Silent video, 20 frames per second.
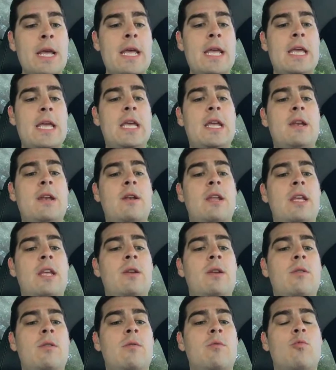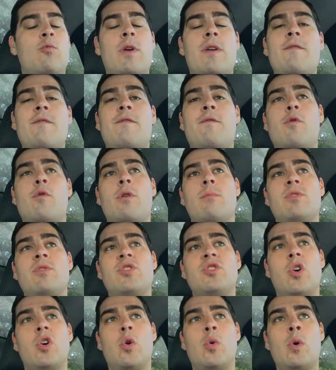in written form.
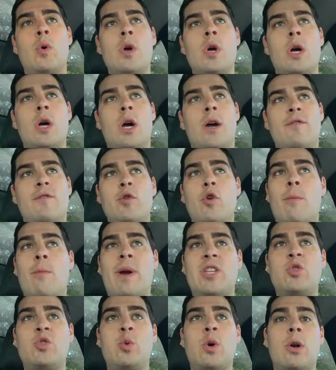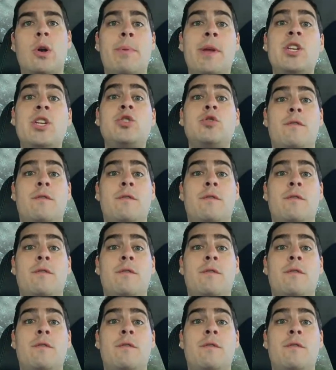So if you go to my Twitter page,